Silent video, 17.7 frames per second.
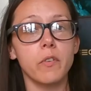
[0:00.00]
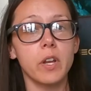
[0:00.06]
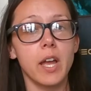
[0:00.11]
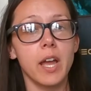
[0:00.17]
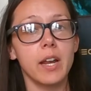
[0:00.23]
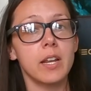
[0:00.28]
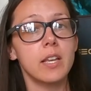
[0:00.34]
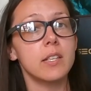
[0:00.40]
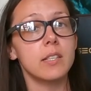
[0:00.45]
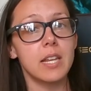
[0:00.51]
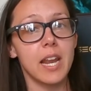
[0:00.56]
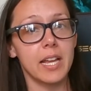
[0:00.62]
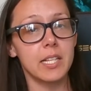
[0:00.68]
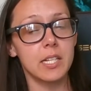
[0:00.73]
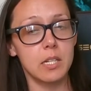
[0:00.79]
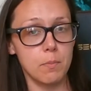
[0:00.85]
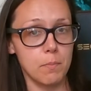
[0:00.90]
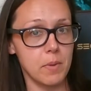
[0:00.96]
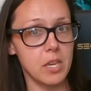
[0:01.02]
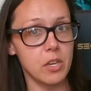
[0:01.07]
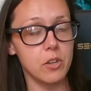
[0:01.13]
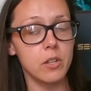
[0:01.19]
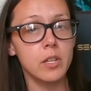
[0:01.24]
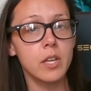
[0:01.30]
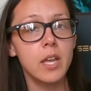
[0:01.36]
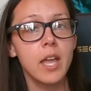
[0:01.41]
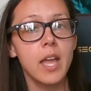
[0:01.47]
it at his next
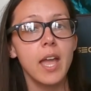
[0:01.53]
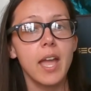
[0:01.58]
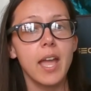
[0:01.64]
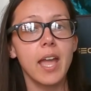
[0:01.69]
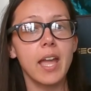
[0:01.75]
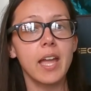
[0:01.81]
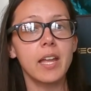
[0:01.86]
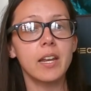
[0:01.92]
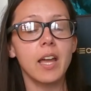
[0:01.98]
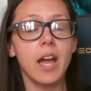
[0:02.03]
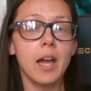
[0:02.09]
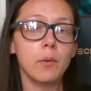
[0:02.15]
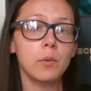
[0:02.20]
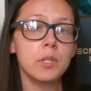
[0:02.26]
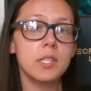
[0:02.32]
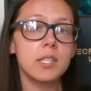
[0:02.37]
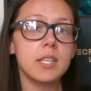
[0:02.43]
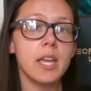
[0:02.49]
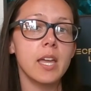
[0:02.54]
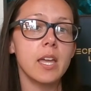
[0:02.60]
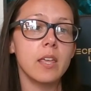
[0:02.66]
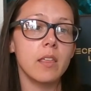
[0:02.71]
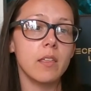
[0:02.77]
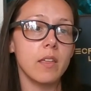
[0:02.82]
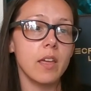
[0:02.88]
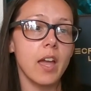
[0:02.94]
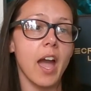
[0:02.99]
meal. And I would
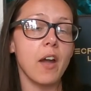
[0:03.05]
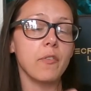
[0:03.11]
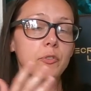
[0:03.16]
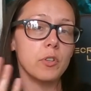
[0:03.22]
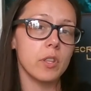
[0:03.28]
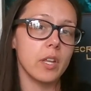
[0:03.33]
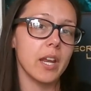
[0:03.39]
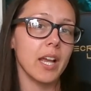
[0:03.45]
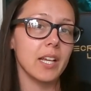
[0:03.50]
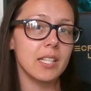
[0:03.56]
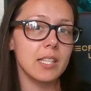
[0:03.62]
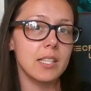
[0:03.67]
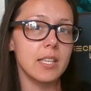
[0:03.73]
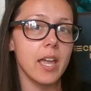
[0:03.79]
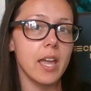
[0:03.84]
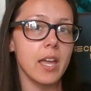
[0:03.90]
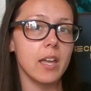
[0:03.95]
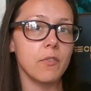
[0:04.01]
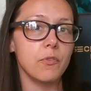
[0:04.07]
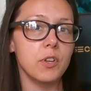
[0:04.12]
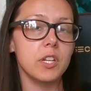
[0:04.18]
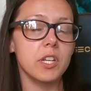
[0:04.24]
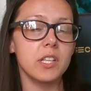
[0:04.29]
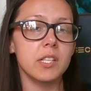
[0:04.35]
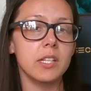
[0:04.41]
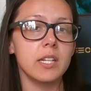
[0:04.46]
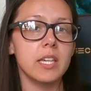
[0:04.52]
say after the next day, if he
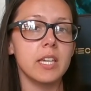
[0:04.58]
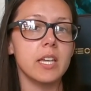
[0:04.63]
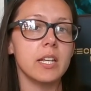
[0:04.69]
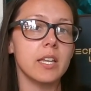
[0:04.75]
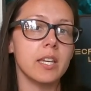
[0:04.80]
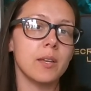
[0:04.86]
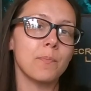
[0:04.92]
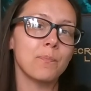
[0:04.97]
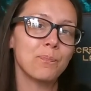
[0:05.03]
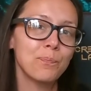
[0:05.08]
doesn't eat it,